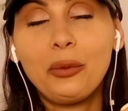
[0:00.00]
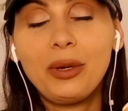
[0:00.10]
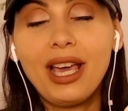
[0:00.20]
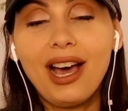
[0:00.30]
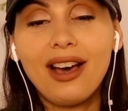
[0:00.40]

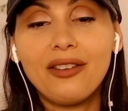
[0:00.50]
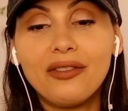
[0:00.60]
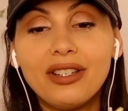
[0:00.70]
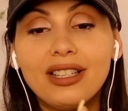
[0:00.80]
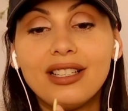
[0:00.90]
we
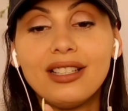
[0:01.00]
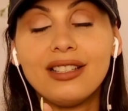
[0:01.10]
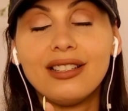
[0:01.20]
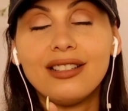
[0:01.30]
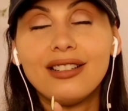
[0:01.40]
have
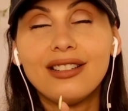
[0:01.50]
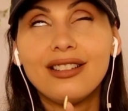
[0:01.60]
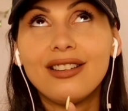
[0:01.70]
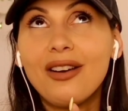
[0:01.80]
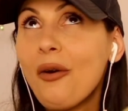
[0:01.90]

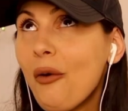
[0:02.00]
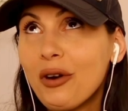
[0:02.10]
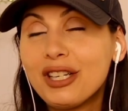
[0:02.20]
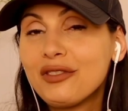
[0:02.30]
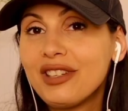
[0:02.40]

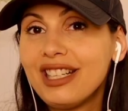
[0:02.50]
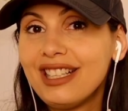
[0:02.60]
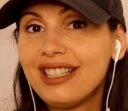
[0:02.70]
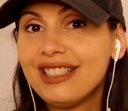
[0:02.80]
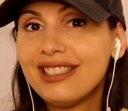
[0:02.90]
orange
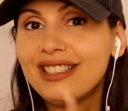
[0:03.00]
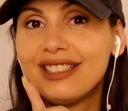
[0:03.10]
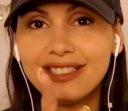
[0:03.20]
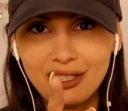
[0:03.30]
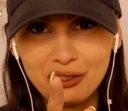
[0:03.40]
vanilla
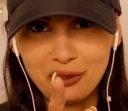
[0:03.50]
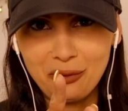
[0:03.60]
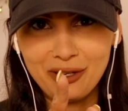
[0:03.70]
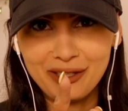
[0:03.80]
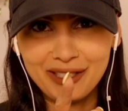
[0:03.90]
seltzer
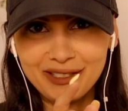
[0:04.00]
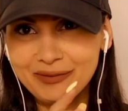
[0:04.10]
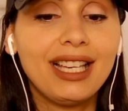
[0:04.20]
water.